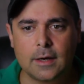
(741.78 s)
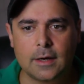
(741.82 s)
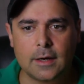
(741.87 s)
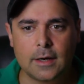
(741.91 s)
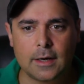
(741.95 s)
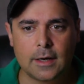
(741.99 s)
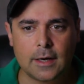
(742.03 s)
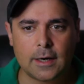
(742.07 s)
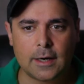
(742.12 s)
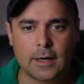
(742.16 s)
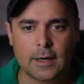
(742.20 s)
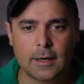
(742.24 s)

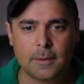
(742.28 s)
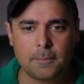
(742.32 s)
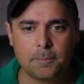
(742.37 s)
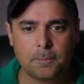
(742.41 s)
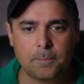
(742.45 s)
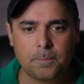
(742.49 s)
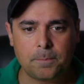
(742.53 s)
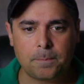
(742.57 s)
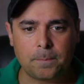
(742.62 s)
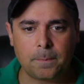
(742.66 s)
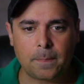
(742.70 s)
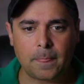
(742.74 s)

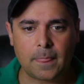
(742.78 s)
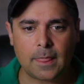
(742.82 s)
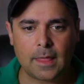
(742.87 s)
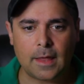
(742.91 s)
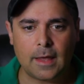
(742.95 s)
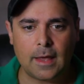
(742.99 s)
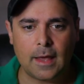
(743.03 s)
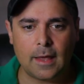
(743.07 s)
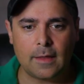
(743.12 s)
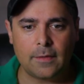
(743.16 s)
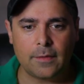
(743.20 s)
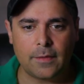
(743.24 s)
Um,
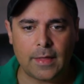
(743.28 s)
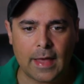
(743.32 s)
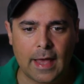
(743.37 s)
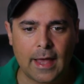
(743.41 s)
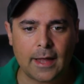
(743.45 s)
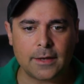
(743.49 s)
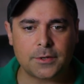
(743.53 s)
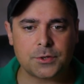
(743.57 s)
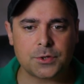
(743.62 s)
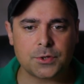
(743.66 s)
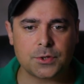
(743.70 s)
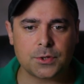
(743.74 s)
and
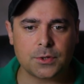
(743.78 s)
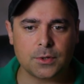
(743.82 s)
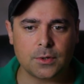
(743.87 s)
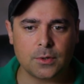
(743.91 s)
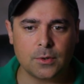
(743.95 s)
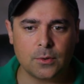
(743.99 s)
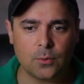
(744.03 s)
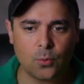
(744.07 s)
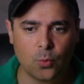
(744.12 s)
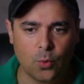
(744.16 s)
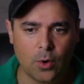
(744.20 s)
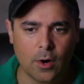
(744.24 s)
that's
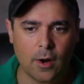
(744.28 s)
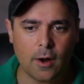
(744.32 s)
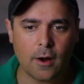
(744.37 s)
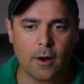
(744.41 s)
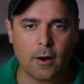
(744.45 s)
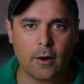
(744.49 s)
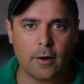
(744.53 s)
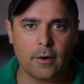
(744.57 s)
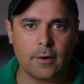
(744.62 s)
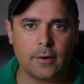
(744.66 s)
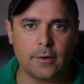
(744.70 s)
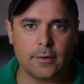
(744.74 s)

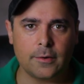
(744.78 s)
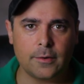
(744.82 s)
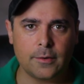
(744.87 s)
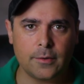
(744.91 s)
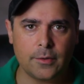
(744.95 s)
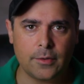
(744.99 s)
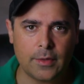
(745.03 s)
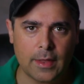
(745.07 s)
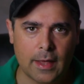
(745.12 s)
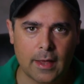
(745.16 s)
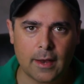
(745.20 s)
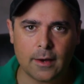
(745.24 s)
where
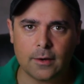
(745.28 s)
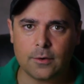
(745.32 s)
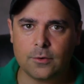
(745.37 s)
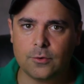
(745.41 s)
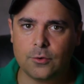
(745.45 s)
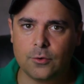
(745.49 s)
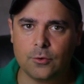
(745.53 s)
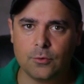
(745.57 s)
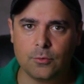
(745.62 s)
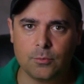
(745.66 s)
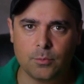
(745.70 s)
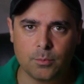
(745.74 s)
then
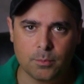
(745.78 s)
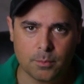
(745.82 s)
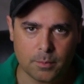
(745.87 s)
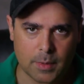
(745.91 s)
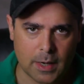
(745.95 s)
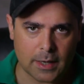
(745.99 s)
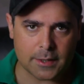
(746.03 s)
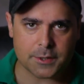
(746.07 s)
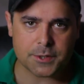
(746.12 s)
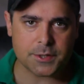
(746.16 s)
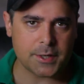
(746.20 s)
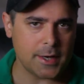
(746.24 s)
you
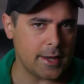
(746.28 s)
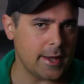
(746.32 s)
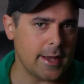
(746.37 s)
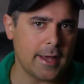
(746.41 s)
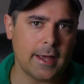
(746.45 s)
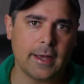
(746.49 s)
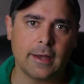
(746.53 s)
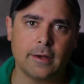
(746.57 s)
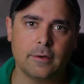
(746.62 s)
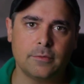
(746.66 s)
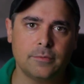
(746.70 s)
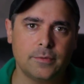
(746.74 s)
must
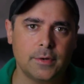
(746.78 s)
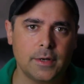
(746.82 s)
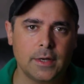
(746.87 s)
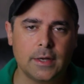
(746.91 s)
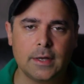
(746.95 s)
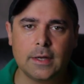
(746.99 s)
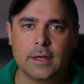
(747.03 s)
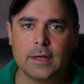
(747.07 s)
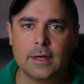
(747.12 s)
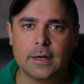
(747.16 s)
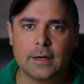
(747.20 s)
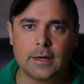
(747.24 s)
have
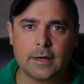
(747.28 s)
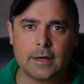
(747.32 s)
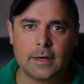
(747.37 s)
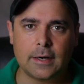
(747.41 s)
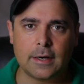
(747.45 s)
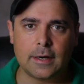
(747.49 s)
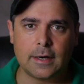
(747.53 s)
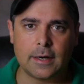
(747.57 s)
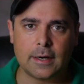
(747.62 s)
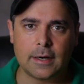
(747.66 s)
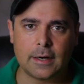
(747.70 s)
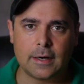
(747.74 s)

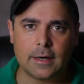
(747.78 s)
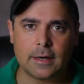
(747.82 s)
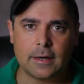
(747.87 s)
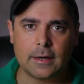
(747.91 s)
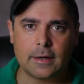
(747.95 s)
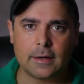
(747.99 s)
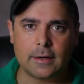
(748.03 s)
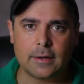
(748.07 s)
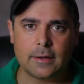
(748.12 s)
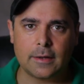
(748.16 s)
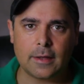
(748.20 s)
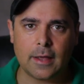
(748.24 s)

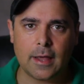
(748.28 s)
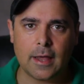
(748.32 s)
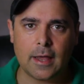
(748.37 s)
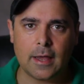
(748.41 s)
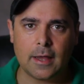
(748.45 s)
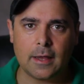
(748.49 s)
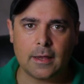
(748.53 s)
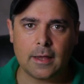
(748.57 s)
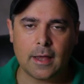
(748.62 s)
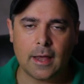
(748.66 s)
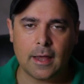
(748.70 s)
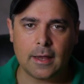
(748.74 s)
uh,
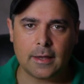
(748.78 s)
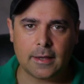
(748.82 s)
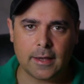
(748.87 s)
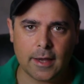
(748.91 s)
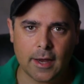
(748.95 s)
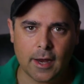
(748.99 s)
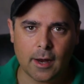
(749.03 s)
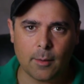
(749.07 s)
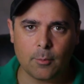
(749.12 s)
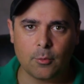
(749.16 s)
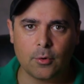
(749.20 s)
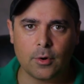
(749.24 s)
a, a
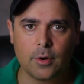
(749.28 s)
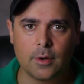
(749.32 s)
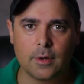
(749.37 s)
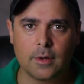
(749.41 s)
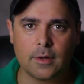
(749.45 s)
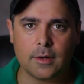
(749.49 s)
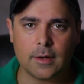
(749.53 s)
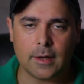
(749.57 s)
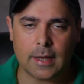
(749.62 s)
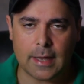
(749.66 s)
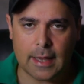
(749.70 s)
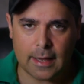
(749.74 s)

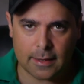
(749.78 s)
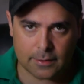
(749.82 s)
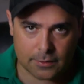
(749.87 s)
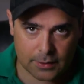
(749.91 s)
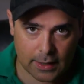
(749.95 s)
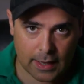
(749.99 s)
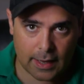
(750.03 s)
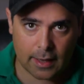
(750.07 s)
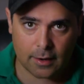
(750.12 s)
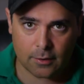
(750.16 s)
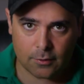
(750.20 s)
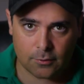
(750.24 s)
camera, a, a,
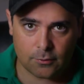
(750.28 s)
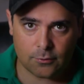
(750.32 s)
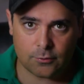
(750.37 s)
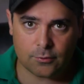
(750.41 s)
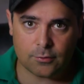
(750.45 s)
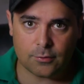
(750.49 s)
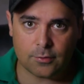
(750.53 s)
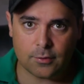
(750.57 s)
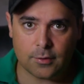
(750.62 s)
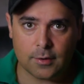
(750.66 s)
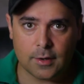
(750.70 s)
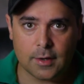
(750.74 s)

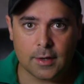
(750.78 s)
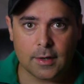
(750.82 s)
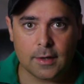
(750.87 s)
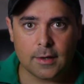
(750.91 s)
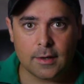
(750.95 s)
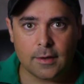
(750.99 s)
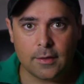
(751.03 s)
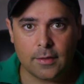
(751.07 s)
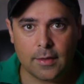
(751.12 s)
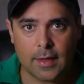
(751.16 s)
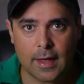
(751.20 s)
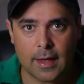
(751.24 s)
lens
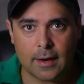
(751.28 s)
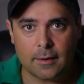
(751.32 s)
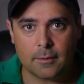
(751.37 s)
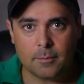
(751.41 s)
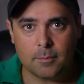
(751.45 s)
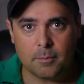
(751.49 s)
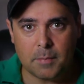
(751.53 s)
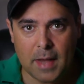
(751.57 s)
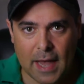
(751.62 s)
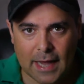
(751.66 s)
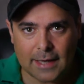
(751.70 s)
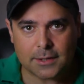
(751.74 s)
that
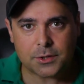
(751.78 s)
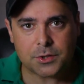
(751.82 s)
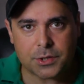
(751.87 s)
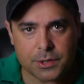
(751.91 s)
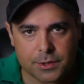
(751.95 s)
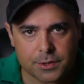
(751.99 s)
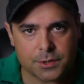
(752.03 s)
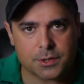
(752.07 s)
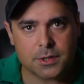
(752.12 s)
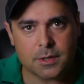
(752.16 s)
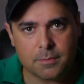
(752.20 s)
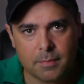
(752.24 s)

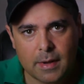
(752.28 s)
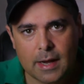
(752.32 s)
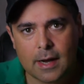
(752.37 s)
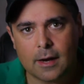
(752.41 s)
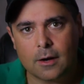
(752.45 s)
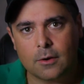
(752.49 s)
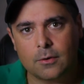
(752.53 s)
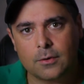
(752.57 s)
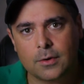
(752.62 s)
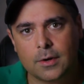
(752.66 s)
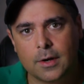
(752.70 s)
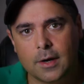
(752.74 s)
matches the
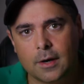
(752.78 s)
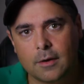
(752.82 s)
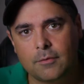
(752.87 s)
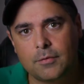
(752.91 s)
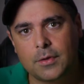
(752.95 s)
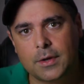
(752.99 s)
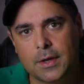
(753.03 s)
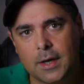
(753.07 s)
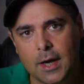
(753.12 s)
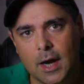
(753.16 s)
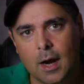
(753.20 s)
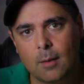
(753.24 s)
mount of
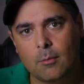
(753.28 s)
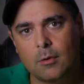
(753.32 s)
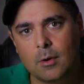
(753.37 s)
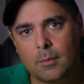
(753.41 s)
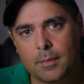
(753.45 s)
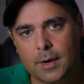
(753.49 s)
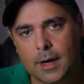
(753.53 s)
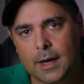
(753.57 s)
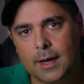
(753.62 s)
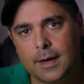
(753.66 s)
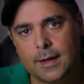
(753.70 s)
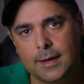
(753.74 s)
the camera
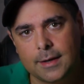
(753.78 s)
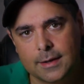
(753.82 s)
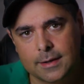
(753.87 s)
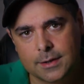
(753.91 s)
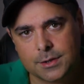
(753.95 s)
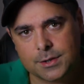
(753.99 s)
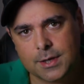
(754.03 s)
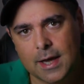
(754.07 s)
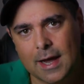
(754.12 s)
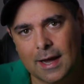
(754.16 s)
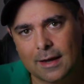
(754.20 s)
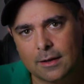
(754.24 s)
body
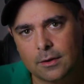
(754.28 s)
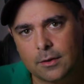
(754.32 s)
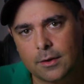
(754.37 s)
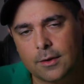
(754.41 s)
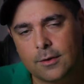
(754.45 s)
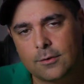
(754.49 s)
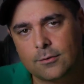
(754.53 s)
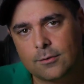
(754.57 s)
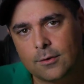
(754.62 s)
exactly.